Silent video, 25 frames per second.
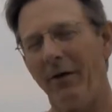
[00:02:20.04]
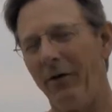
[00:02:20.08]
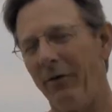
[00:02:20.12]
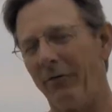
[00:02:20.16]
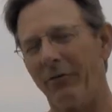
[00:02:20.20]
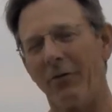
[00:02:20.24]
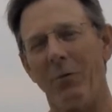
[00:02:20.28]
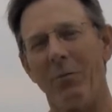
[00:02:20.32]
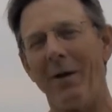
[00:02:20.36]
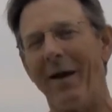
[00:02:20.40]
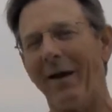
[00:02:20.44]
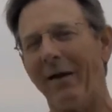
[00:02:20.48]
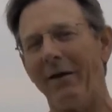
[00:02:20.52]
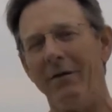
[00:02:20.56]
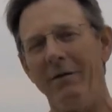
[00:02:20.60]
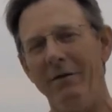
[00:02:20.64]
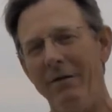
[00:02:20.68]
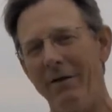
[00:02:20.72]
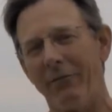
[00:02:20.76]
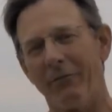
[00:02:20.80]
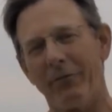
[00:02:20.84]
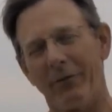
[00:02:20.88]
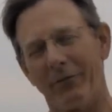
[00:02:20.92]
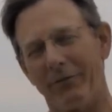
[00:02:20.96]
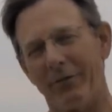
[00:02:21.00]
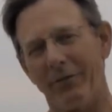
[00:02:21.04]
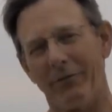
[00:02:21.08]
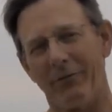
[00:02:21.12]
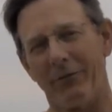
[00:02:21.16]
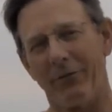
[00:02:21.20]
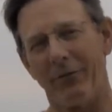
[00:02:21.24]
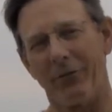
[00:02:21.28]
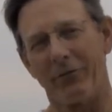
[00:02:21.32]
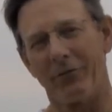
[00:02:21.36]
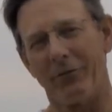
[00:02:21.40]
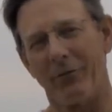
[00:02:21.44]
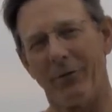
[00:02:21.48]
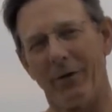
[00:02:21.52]
It is a
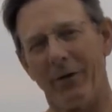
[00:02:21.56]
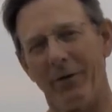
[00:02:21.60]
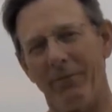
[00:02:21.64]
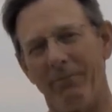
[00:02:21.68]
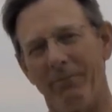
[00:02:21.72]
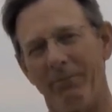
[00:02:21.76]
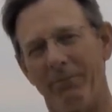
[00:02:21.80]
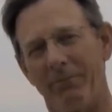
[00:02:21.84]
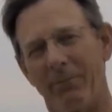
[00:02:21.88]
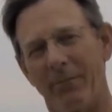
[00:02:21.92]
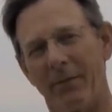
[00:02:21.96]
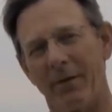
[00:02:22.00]
magnificent fishery.